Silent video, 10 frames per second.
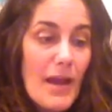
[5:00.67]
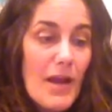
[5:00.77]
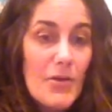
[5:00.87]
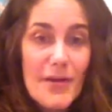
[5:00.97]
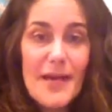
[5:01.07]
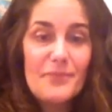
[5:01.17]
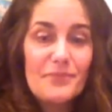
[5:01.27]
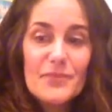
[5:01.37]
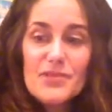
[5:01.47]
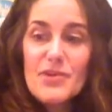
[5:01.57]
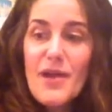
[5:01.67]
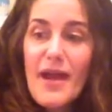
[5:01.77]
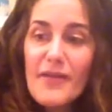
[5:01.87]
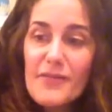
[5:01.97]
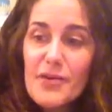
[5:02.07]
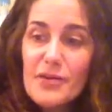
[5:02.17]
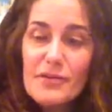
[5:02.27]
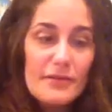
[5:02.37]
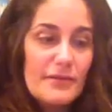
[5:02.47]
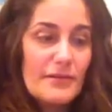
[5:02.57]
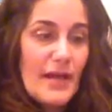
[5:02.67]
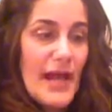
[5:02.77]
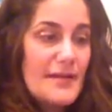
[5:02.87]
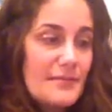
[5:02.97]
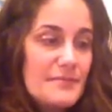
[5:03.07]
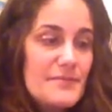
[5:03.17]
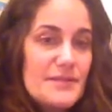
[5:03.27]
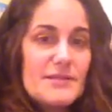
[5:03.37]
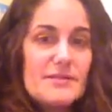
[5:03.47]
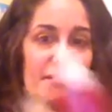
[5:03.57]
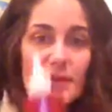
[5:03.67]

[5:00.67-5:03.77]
Okay, so you have your items.